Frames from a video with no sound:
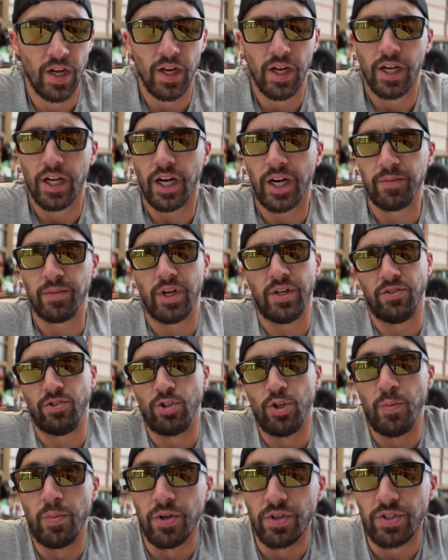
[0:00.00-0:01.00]
I'm not
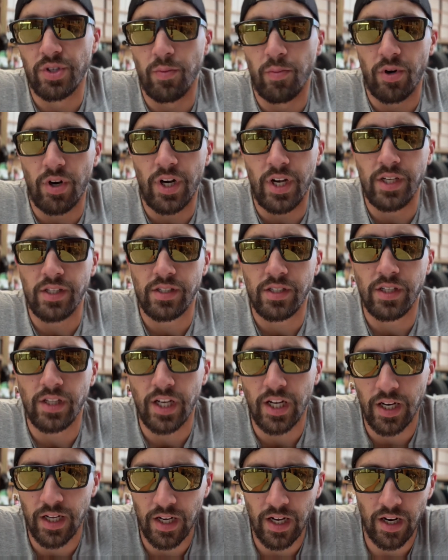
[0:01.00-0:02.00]
super surprised
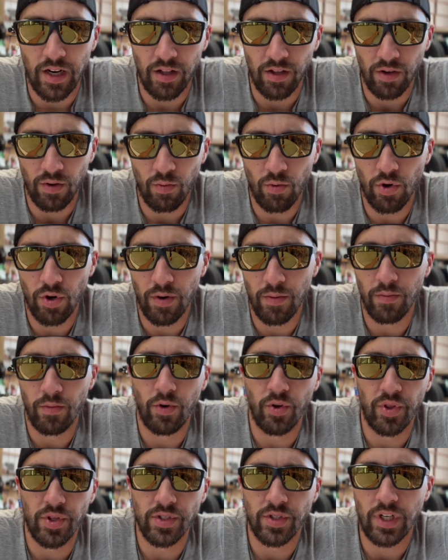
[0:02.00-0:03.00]
that it got a little warm
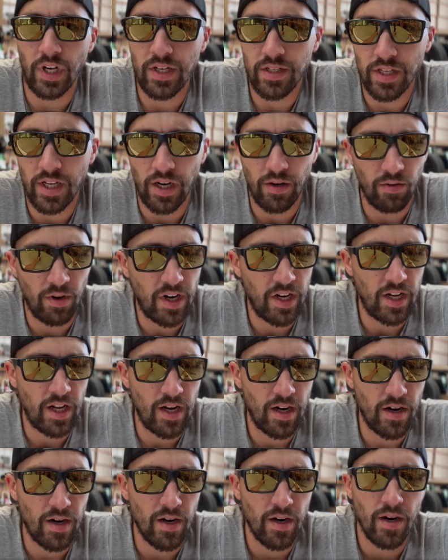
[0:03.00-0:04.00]
with the size of that
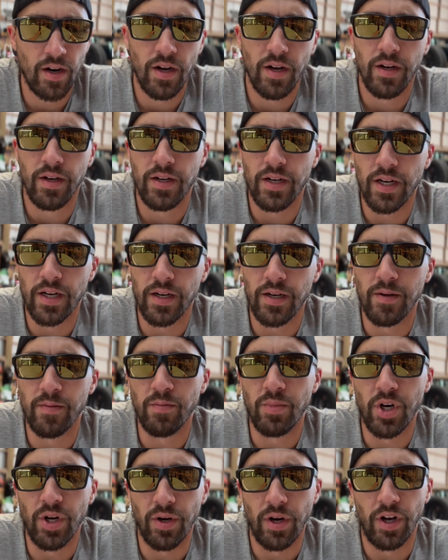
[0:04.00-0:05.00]
radiator.
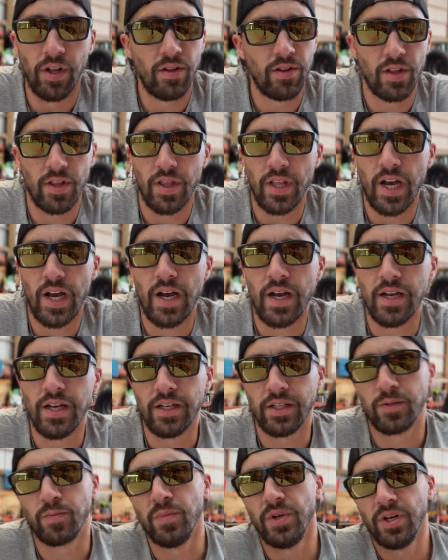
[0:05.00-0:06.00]
But other than that,
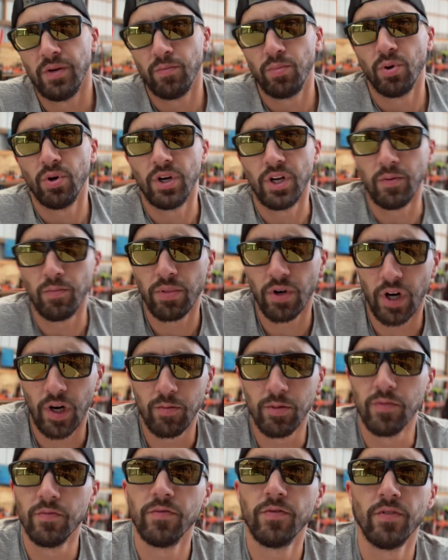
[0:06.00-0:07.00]
it's been pretty
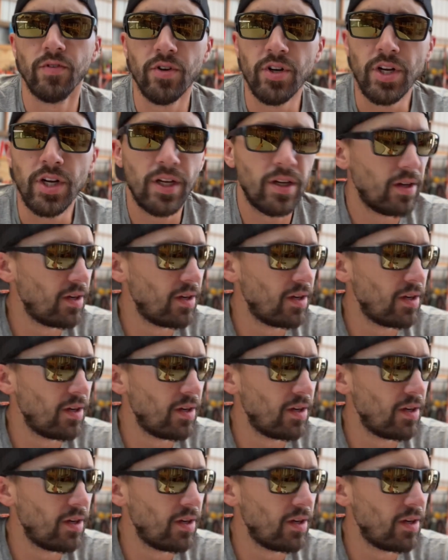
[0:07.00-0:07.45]
problem-free